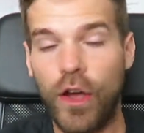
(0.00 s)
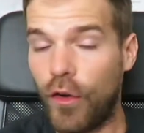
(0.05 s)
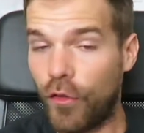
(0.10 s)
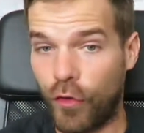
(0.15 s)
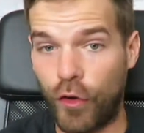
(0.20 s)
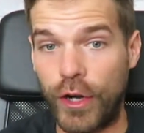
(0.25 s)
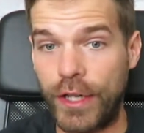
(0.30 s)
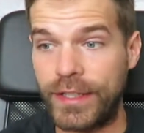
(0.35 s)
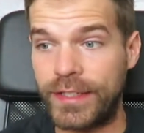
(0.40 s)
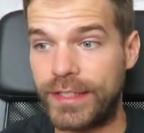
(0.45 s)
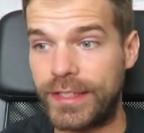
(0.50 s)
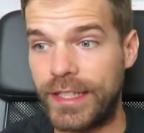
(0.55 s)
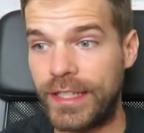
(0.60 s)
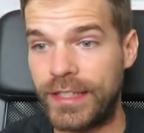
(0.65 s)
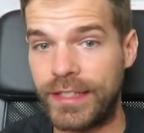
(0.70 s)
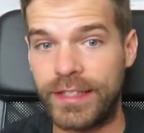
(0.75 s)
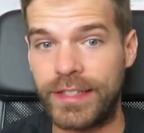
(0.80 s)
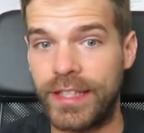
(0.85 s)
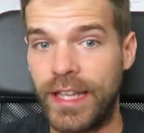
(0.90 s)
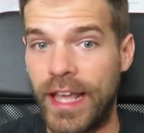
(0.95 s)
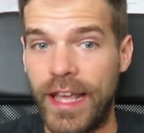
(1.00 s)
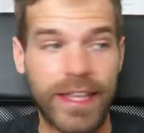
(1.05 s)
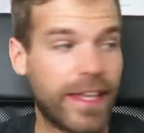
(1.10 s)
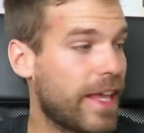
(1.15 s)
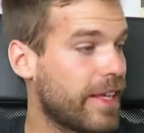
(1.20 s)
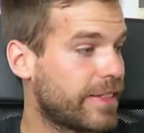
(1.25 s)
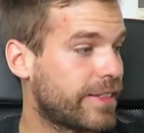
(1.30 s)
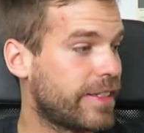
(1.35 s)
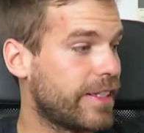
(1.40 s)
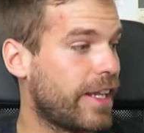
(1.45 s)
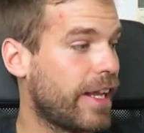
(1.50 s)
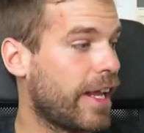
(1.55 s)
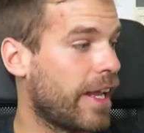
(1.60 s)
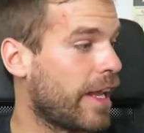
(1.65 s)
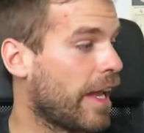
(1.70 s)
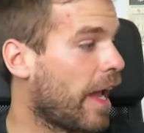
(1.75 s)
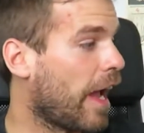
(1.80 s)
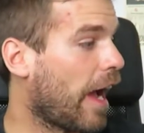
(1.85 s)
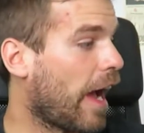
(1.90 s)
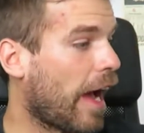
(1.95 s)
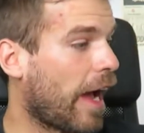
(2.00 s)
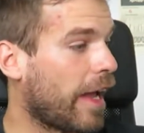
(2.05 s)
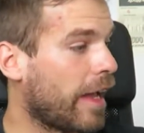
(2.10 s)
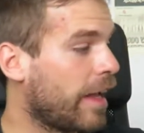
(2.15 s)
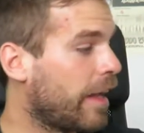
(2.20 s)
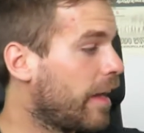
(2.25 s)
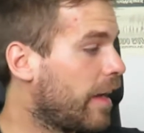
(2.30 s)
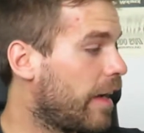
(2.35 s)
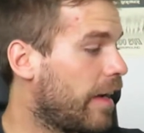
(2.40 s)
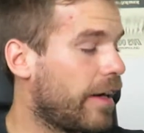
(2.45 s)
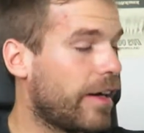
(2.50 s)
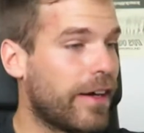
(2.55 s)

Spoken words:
For instance, yesterday I